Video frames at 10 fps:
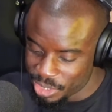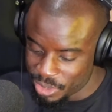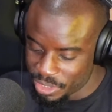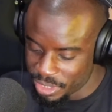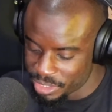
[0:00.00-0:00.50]
go
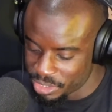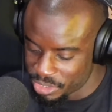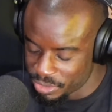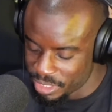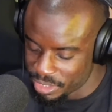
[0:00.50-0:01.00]
across the
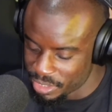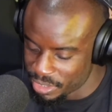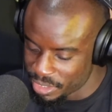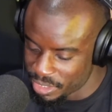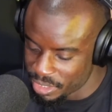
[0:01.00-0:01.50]
street to
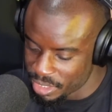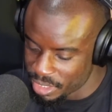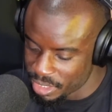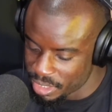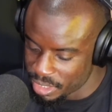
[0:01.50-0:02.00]
this
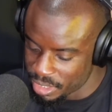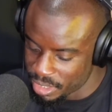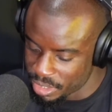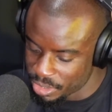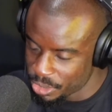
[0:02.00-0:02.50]
uh,
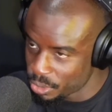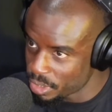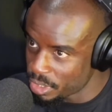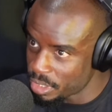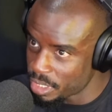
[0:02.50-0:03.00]
store
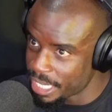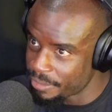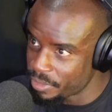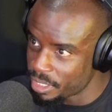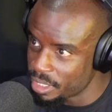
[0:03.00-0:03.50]
called
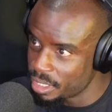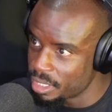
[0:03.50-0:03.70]
Hy-Vee.